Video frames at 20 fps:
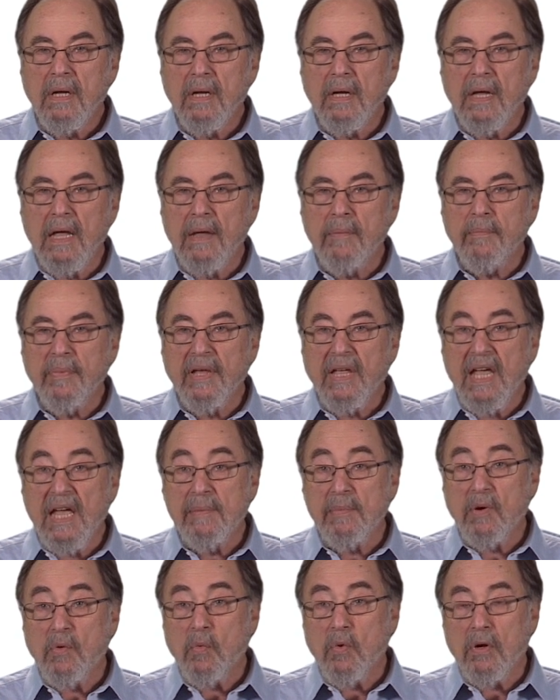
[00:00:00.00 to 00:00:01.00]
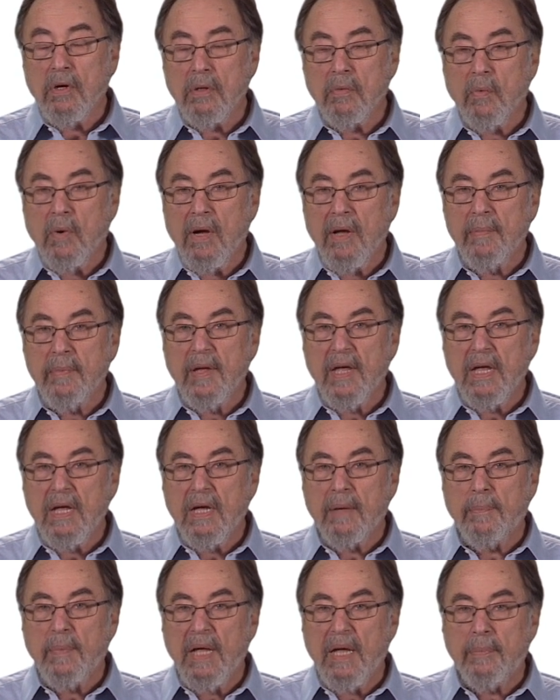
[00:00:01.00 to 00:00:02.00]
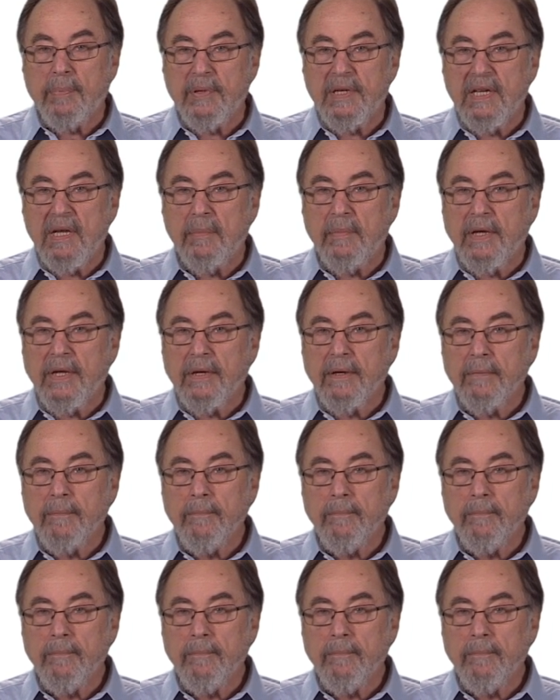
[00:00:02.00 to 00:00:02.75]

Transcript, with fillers: uh, and became a worldwide ep epidemic.